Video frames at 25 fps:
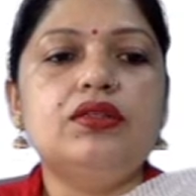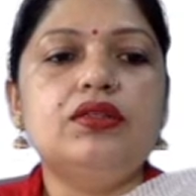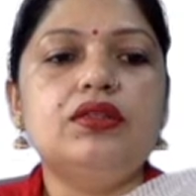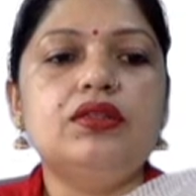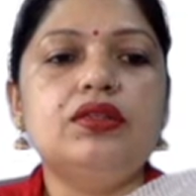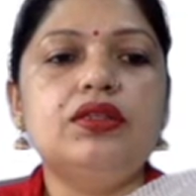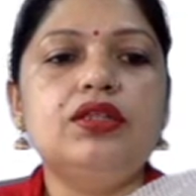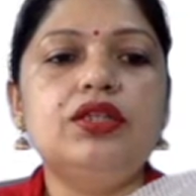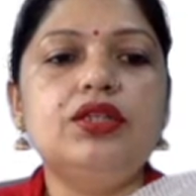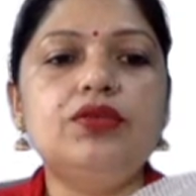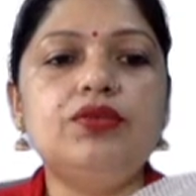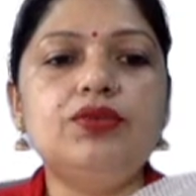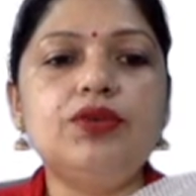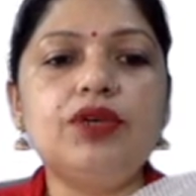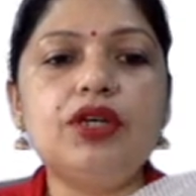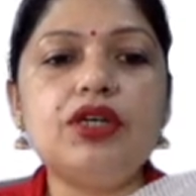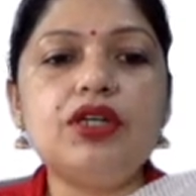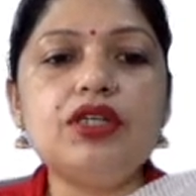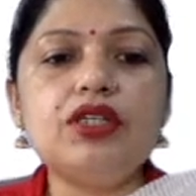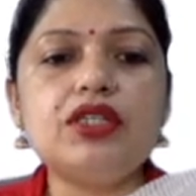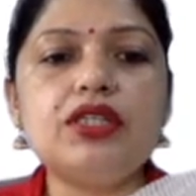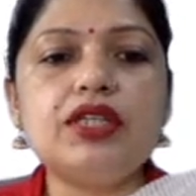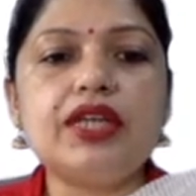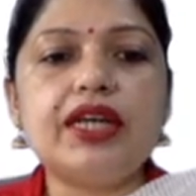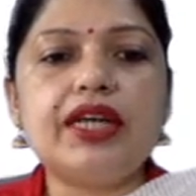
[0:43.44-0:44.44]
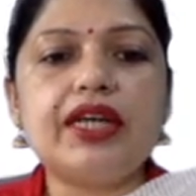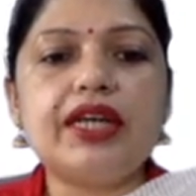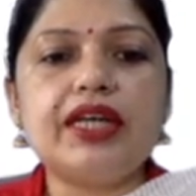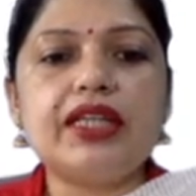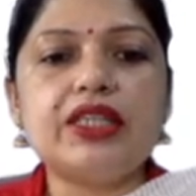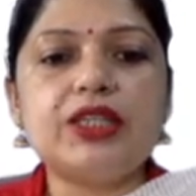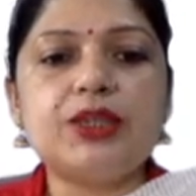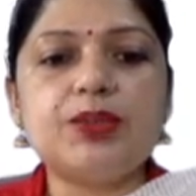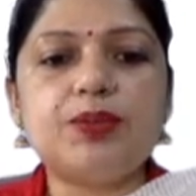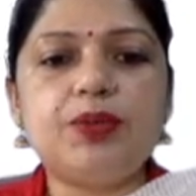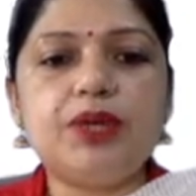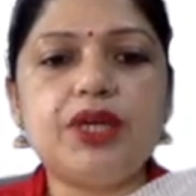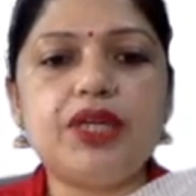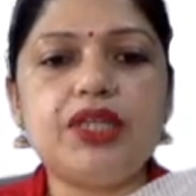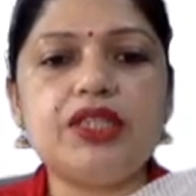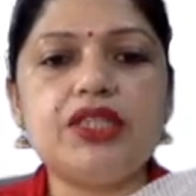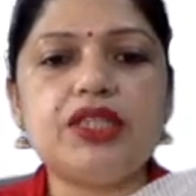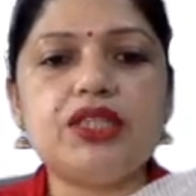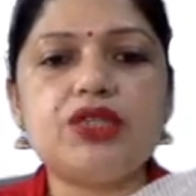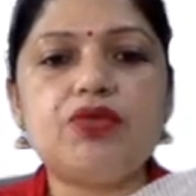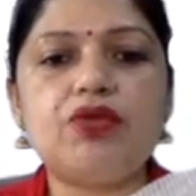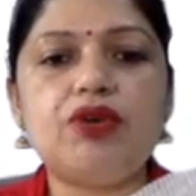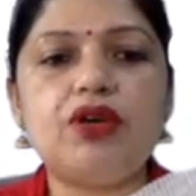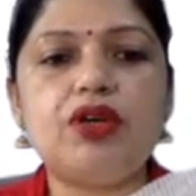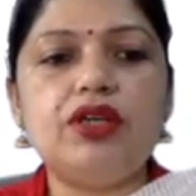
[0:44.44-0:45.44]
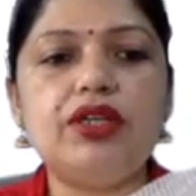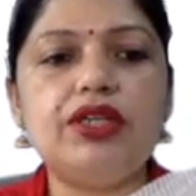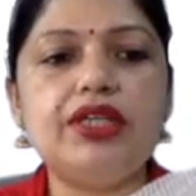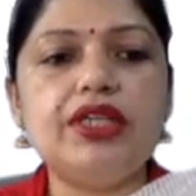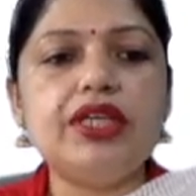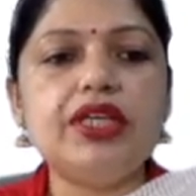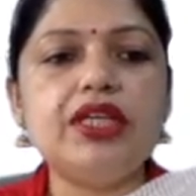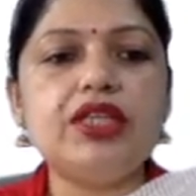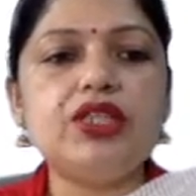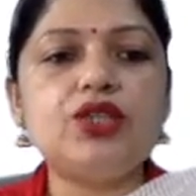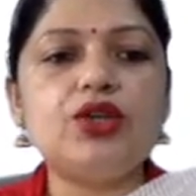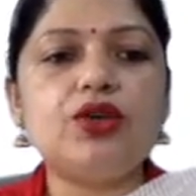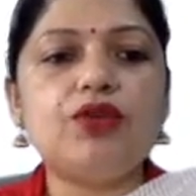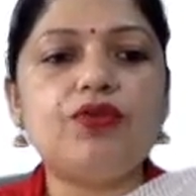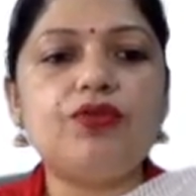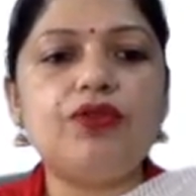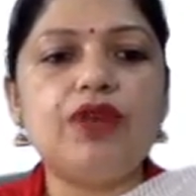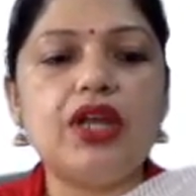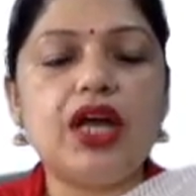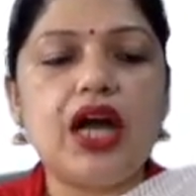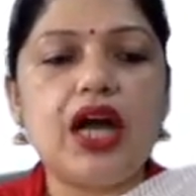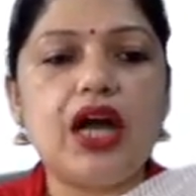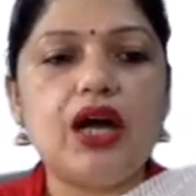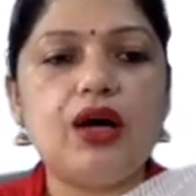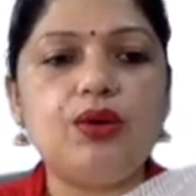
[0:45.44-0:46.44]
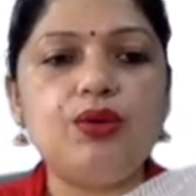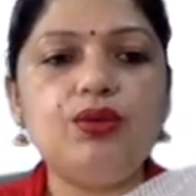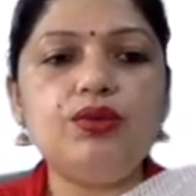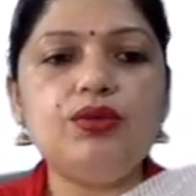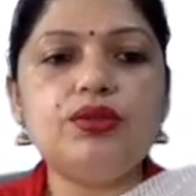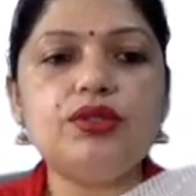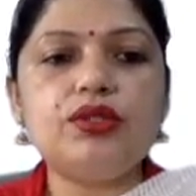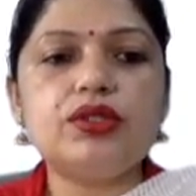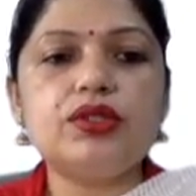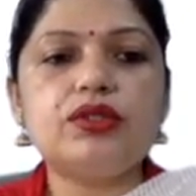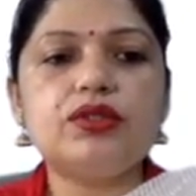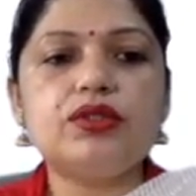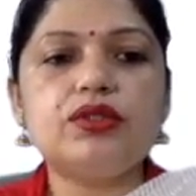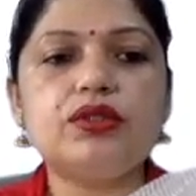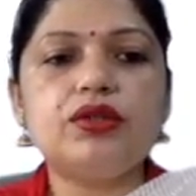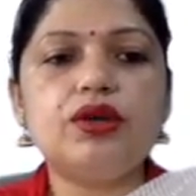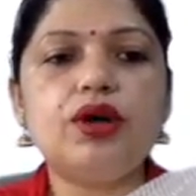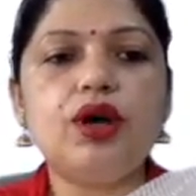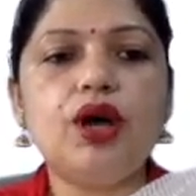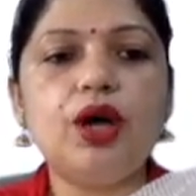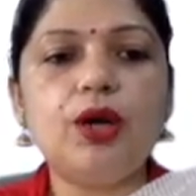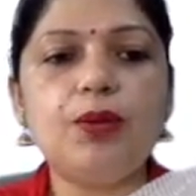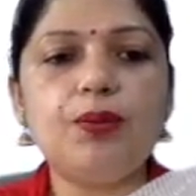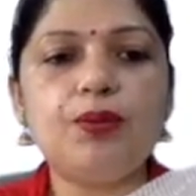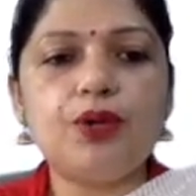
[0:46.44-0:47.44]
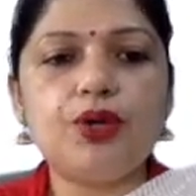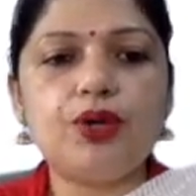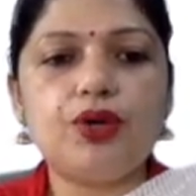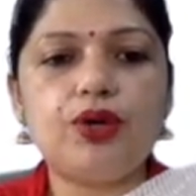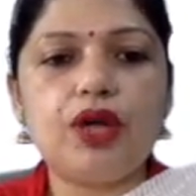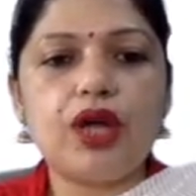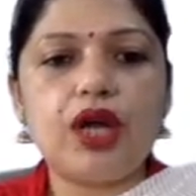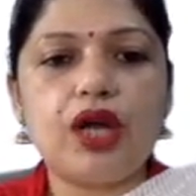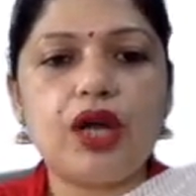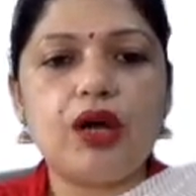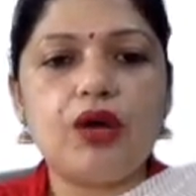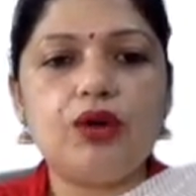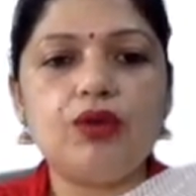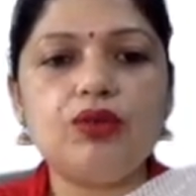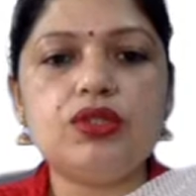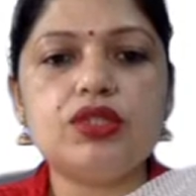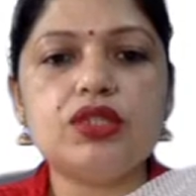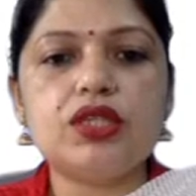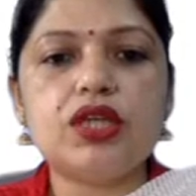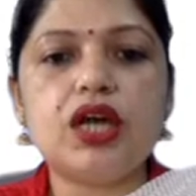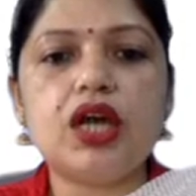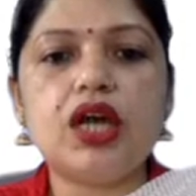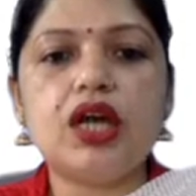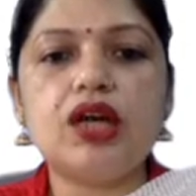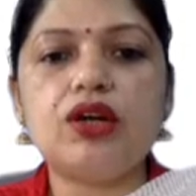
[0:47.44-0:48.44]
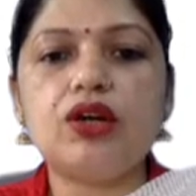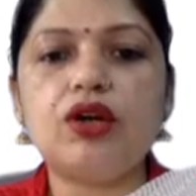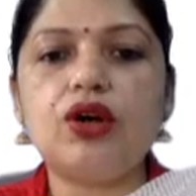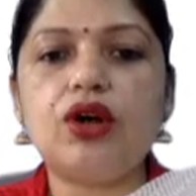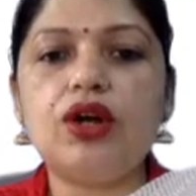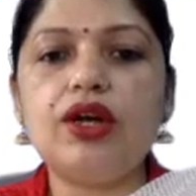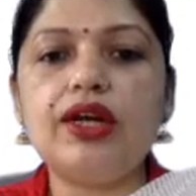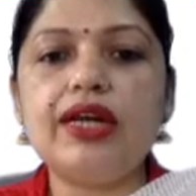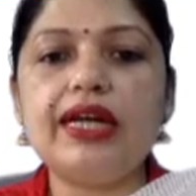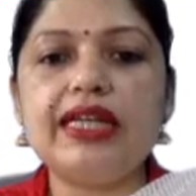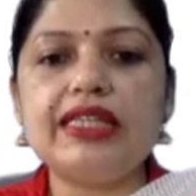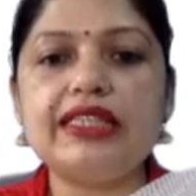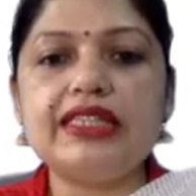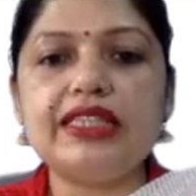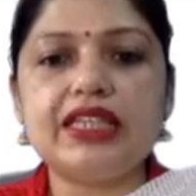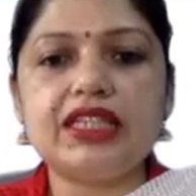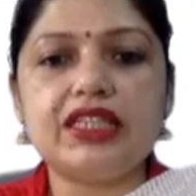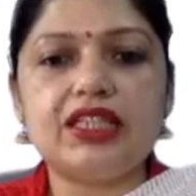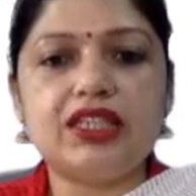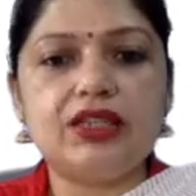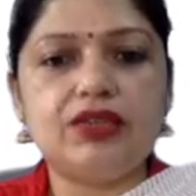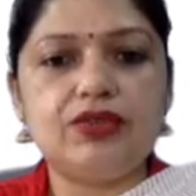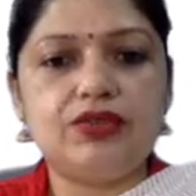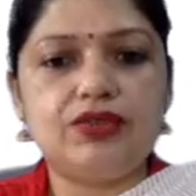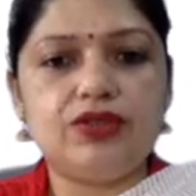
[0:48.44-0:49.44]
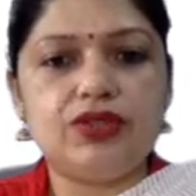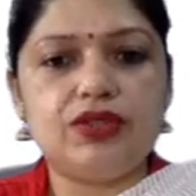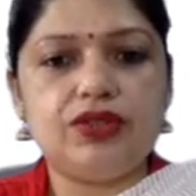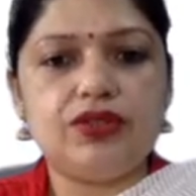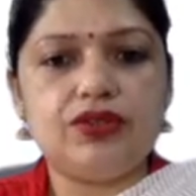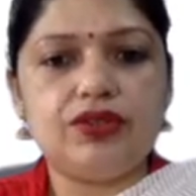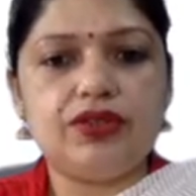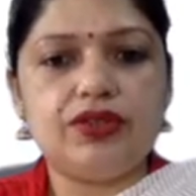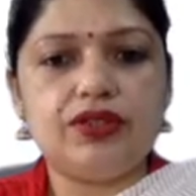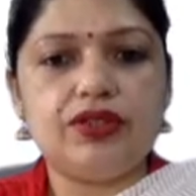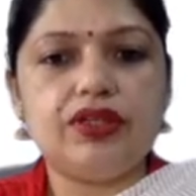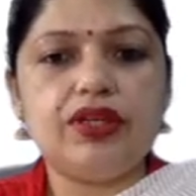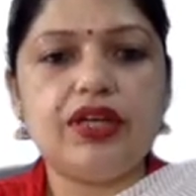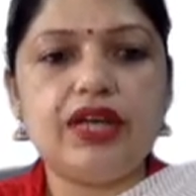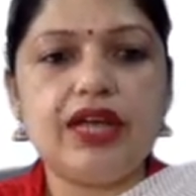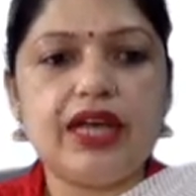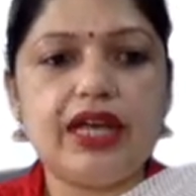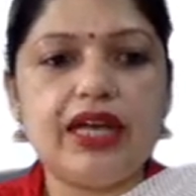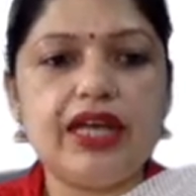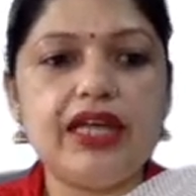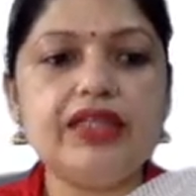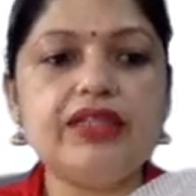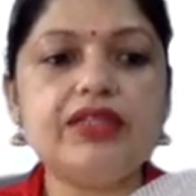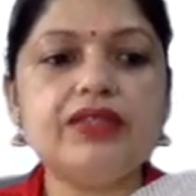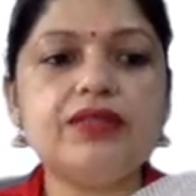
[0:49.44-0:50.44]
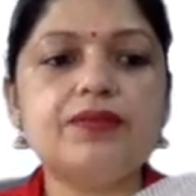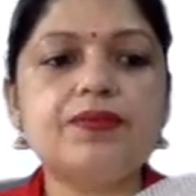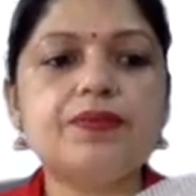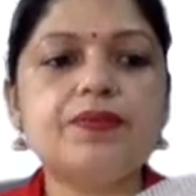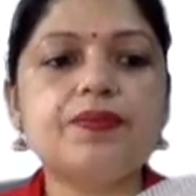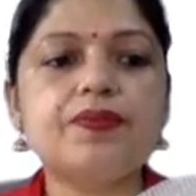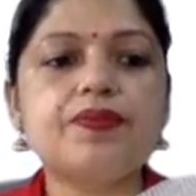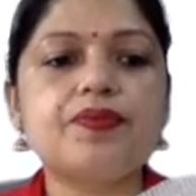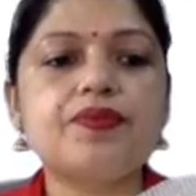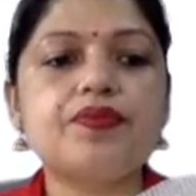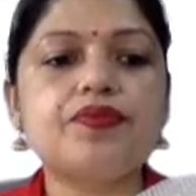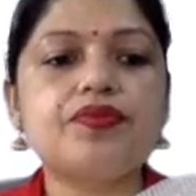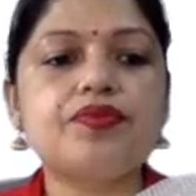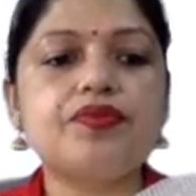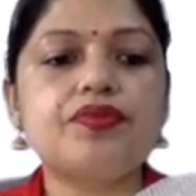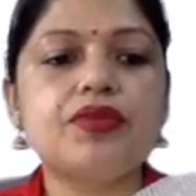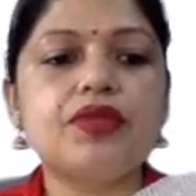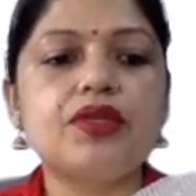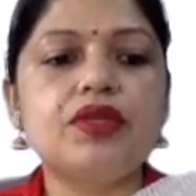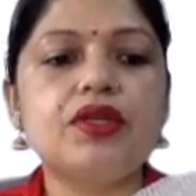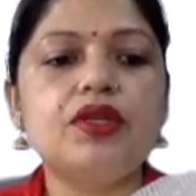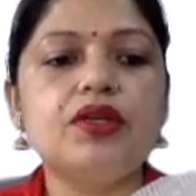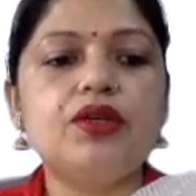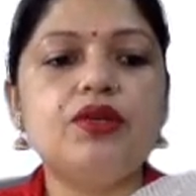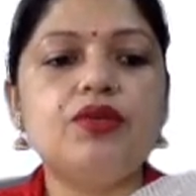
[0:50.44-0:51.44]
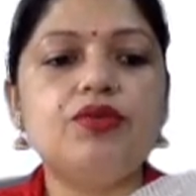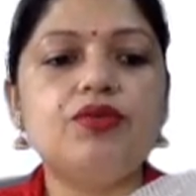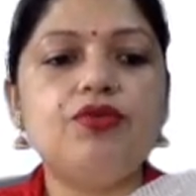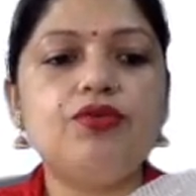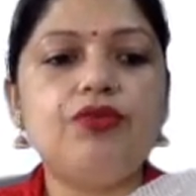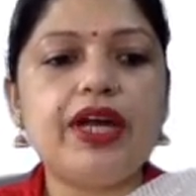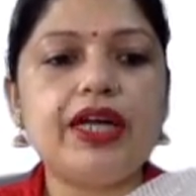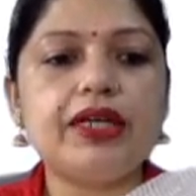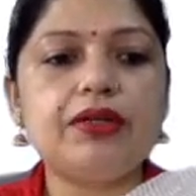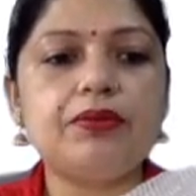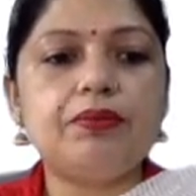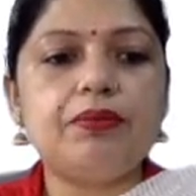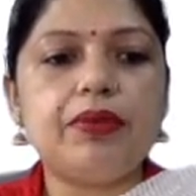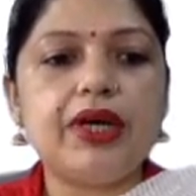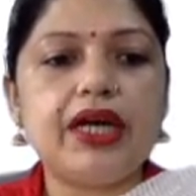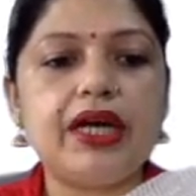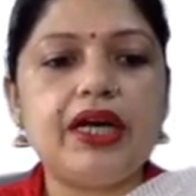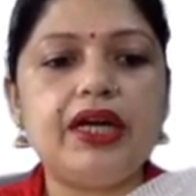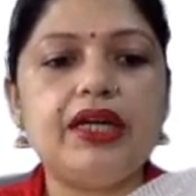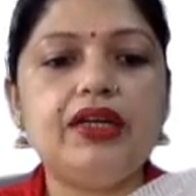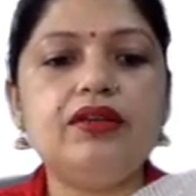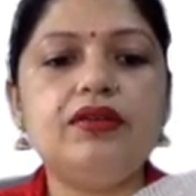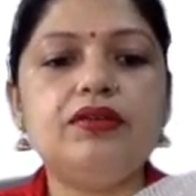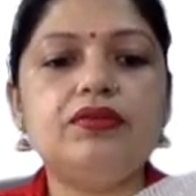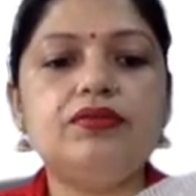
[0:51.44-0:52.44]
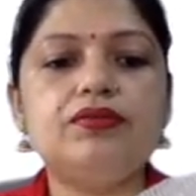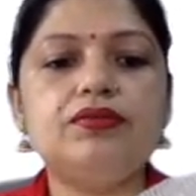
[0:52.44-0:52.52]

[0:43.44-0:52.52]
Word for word: The verbs that express qualities of nouns or pronouns are called adjectives children as fat man,